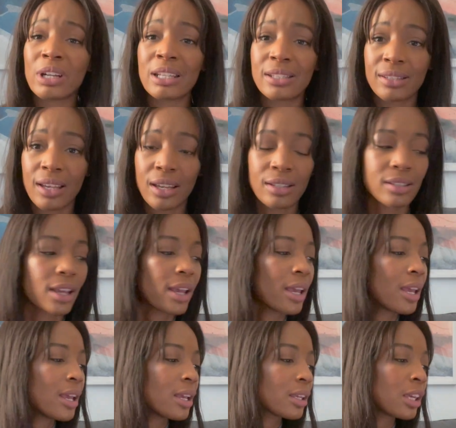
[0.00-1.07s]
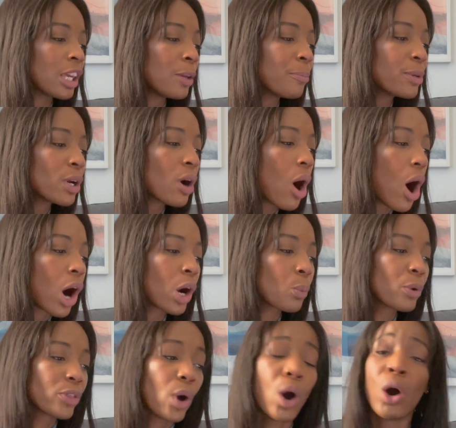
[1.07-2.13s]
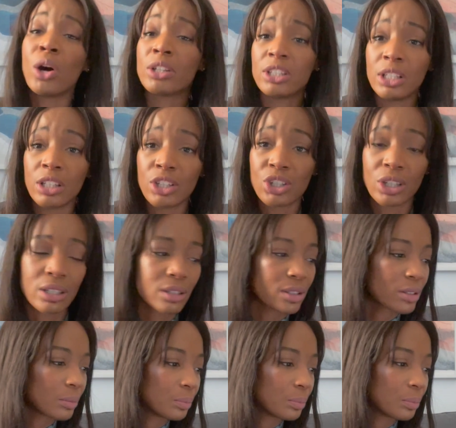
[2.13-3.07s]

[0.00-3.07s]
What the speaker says: And it says, keep your heart with all diligence.